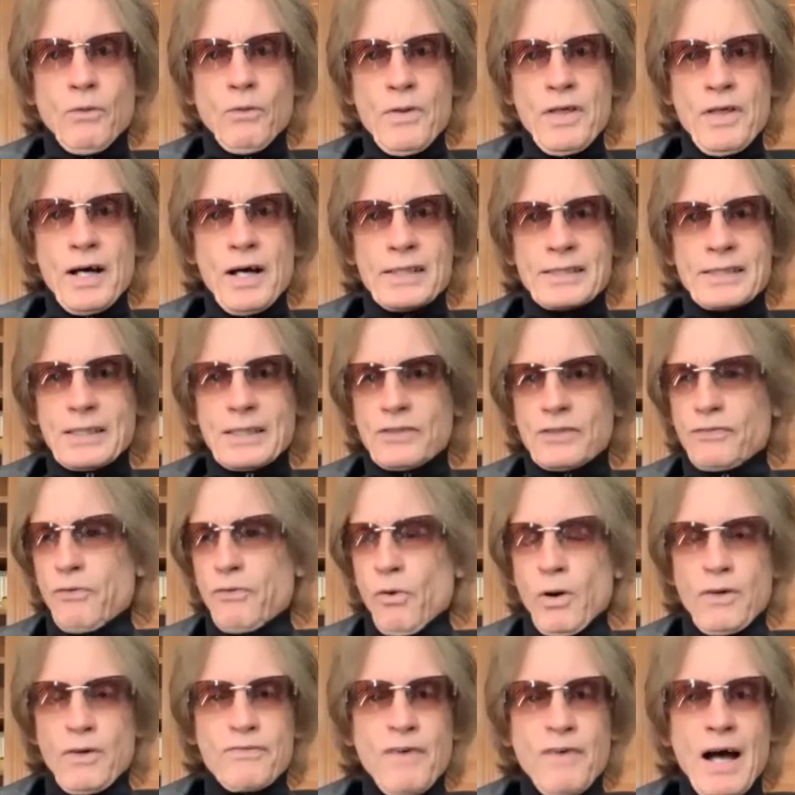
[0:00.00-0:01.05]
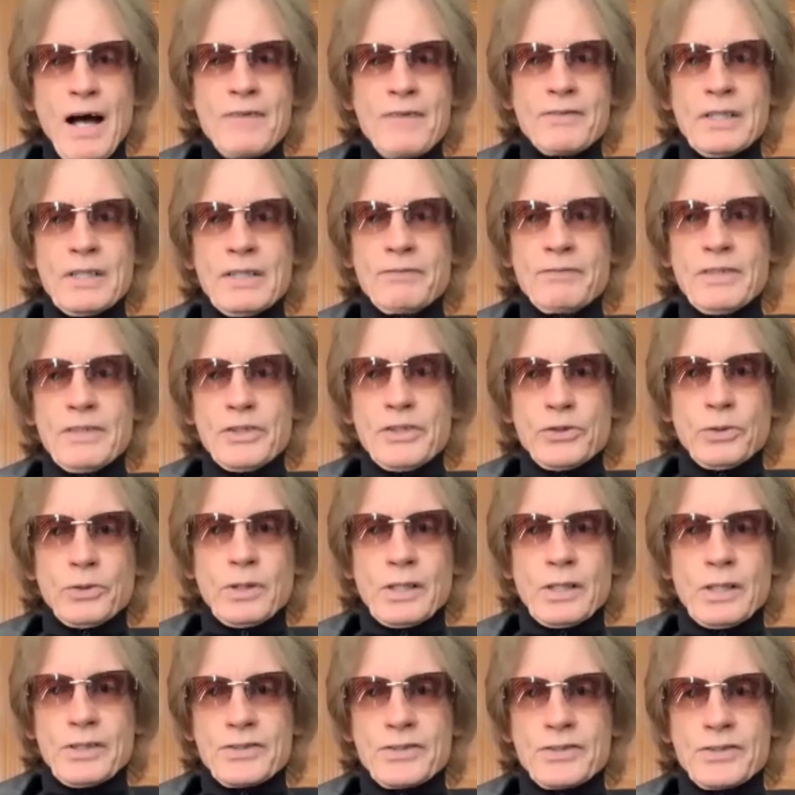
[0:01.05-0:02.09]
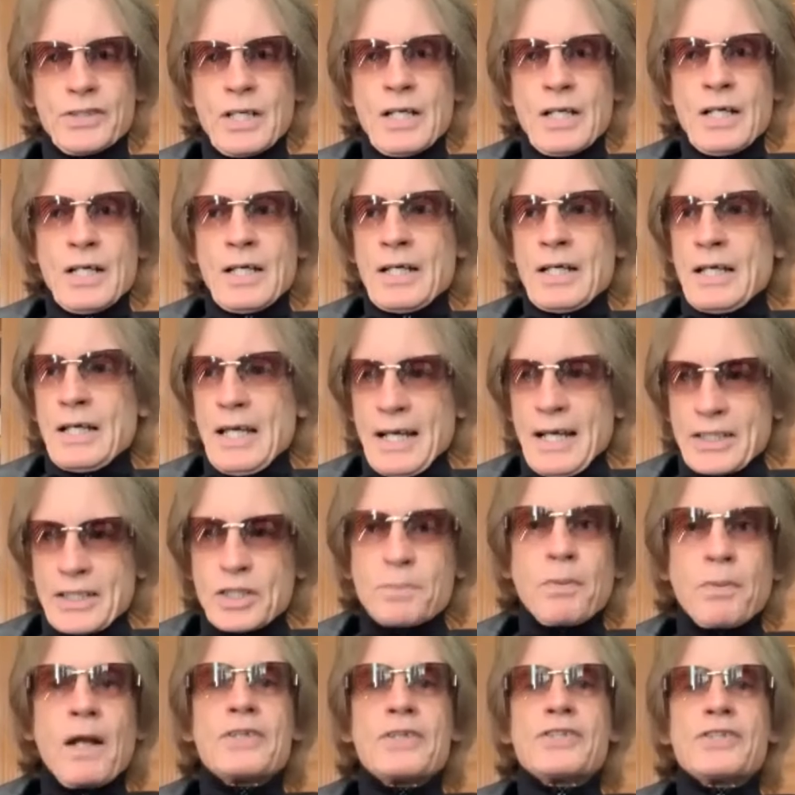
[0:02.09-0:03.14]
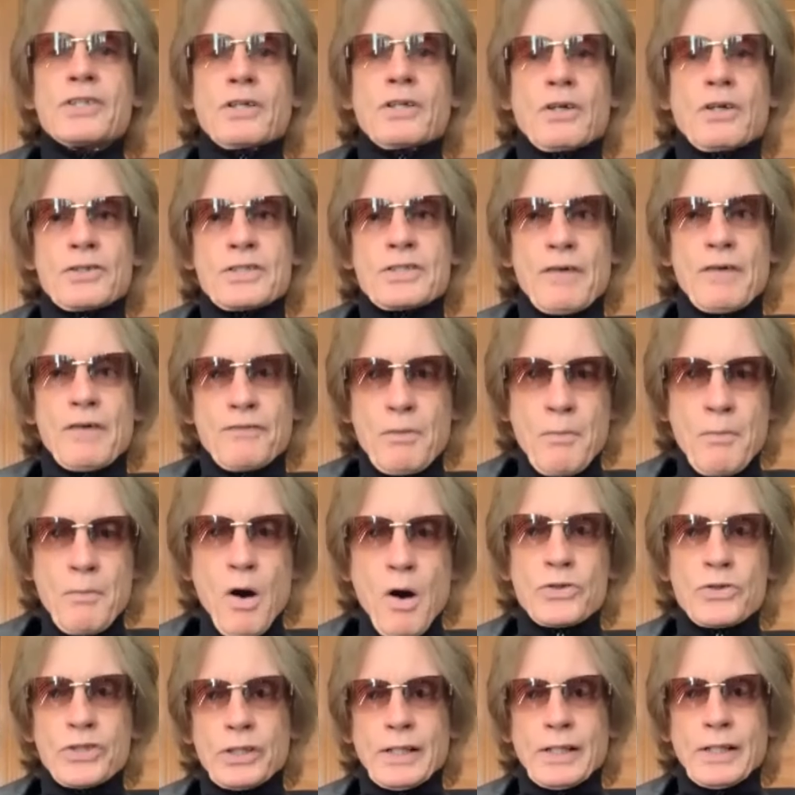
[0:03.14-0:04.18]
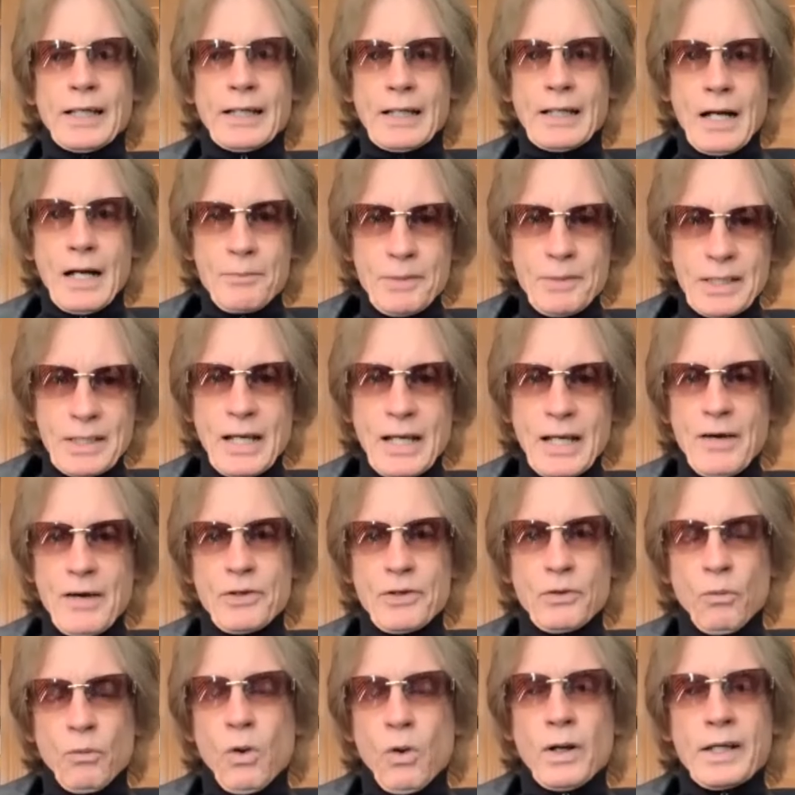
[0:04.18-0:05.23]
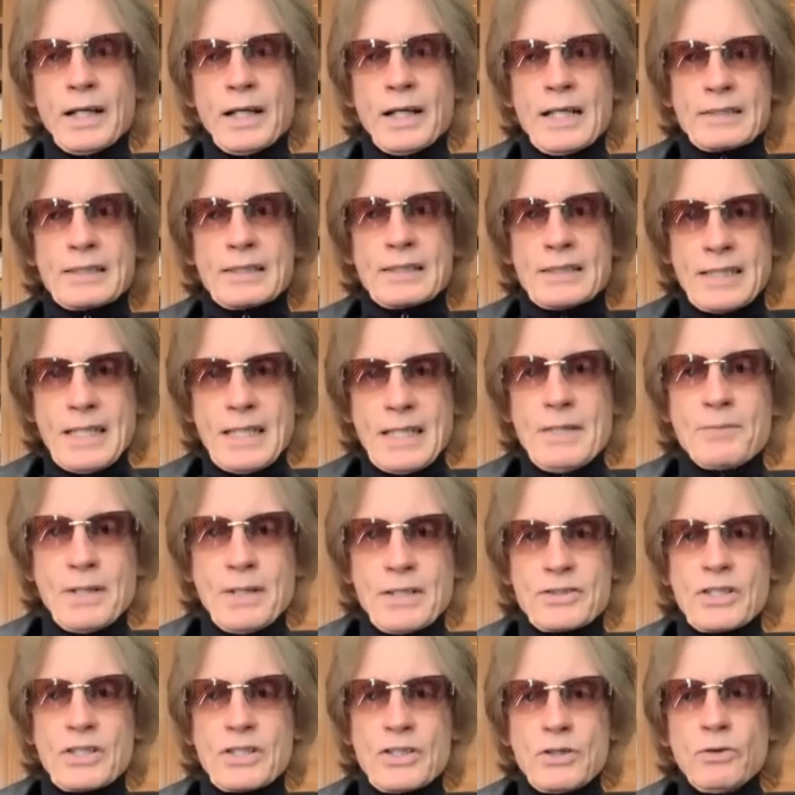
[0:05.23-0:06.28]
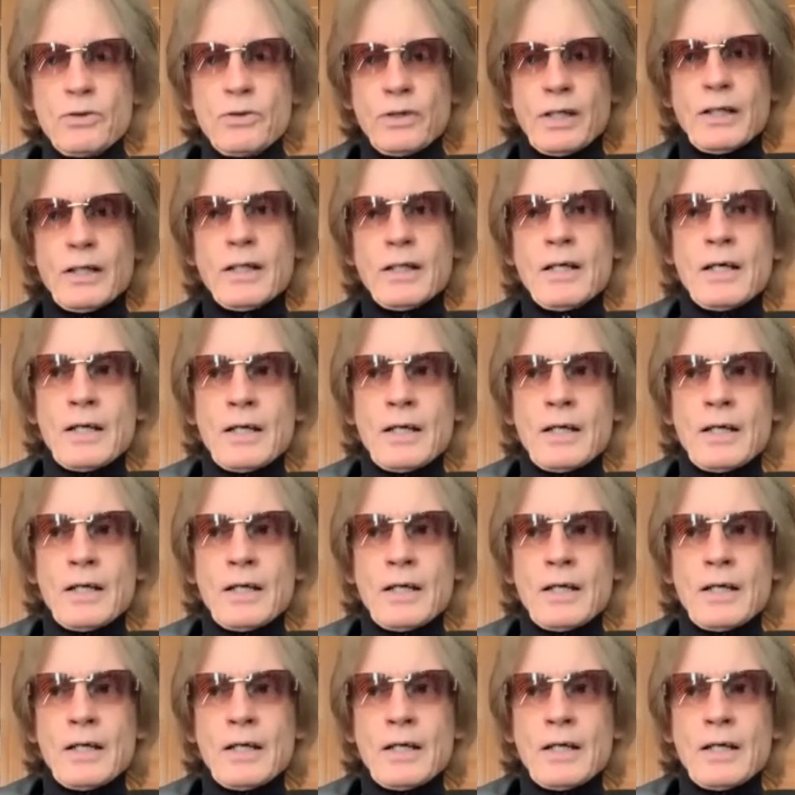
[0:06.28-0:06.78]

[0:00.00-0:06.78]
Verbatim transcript: With us, it's 4 or 5 individuals expressing ourselves emotionally and coming together and working as a team and as a unit.